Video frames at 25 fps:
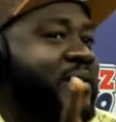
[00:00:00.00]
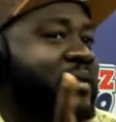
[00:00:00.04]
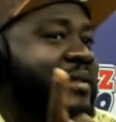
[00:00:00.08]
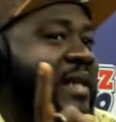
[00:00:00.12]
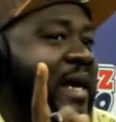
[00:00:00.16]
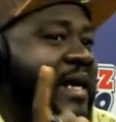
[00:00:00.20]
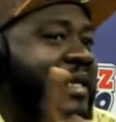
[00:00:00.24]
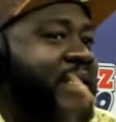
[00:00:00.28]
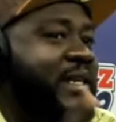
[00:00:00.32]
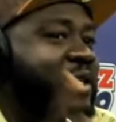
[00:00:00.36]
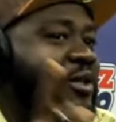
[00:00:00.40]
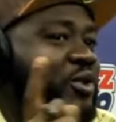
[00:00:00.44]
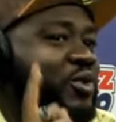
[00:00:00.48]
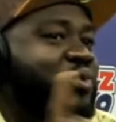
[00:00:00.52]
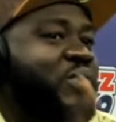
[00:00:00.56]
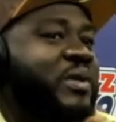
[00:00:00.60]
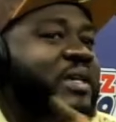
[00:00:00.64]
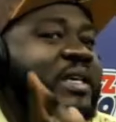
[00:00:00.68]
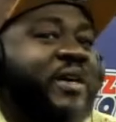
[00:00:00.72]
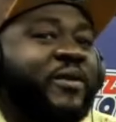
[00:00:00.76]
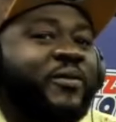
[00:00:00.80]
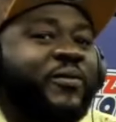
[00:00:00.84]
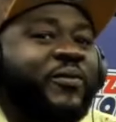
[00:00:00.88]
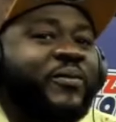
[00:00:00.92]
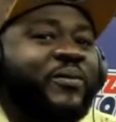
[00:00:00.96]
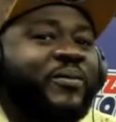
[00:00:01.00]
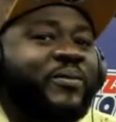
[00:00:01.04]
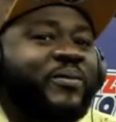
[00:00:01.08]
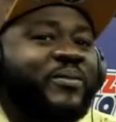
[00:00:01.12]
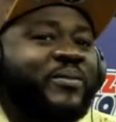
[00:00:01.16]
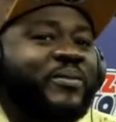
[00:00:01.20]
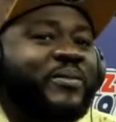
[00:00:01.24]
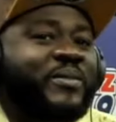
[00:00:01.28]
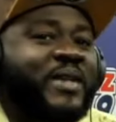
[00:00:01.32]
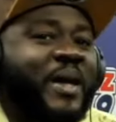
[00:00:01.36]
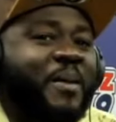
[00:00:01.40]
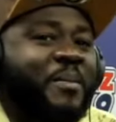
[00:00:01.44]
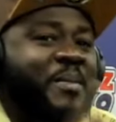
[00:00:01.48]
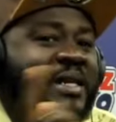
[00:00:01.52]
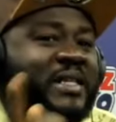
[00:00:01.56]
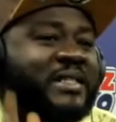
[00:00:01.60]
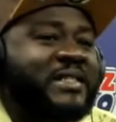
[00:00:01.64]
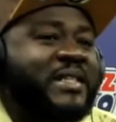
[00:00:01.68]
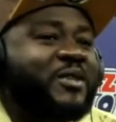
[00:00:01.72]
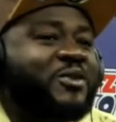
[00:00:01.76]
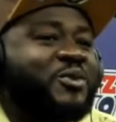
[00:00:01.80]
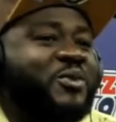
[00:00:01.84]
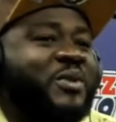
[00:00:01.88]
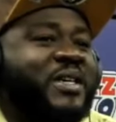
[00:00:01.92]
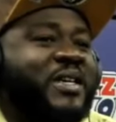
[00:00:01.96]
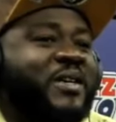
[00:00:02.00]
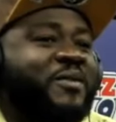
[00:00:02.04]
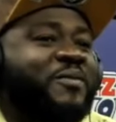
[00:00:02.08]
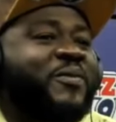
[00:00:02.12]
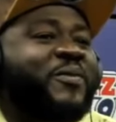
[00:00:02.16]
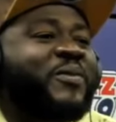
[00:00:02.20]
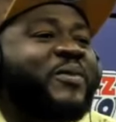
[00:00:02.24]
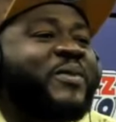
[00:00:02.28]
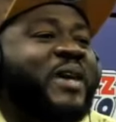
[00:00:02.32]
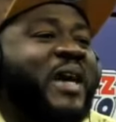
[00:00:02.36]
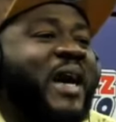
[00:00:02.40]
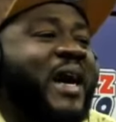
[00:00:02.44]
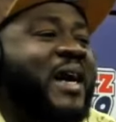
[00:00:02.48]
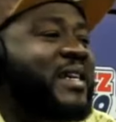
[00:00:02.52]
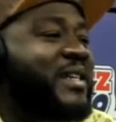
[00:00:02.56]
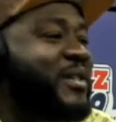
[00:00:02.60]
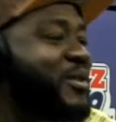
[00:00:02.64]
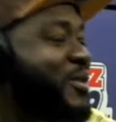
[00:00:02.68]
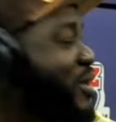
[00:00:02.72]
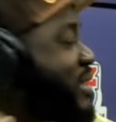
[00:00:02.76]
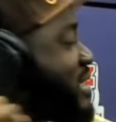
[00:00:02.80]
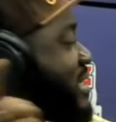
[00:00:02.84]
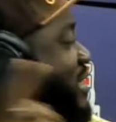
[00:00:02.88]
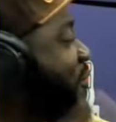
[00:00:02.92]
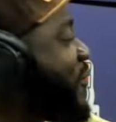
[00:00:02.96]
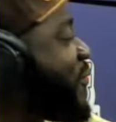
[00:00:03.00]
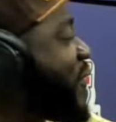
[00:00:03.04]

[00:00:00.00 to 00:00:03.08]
that the minister should give Andy Dosty